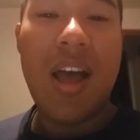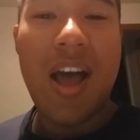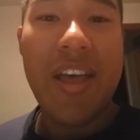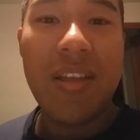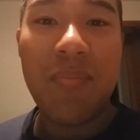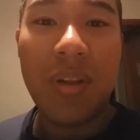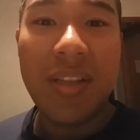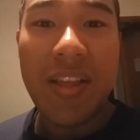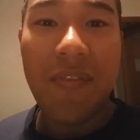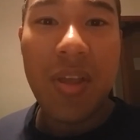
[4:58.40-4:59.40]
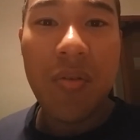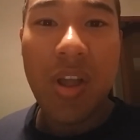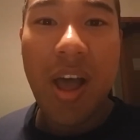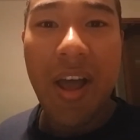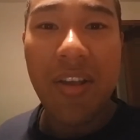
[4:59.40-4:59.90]
I believe you
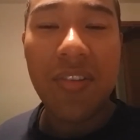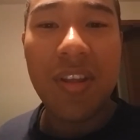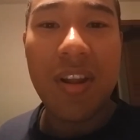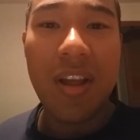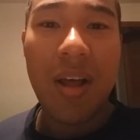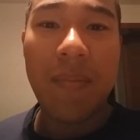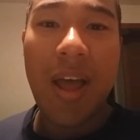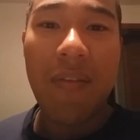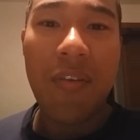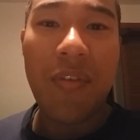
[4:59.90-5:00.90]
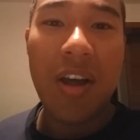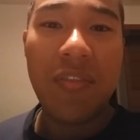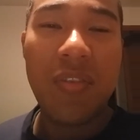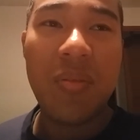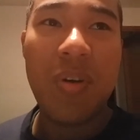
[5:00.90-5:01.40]
guys in happy
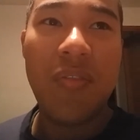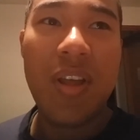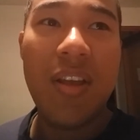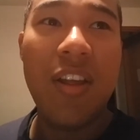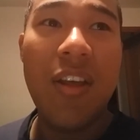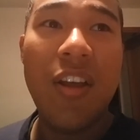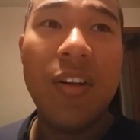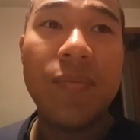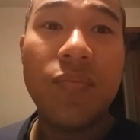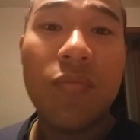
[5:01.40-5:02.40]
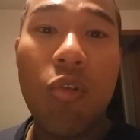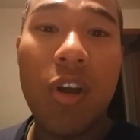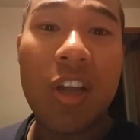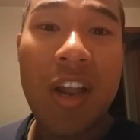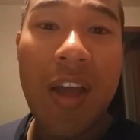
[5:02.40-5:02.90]
fun for the movie.
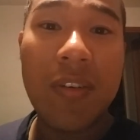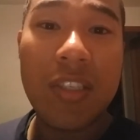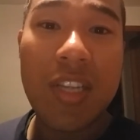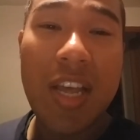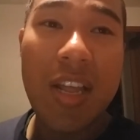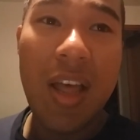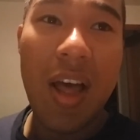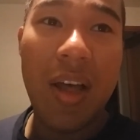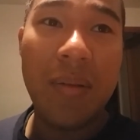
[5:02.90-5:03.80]
We're gonna have to see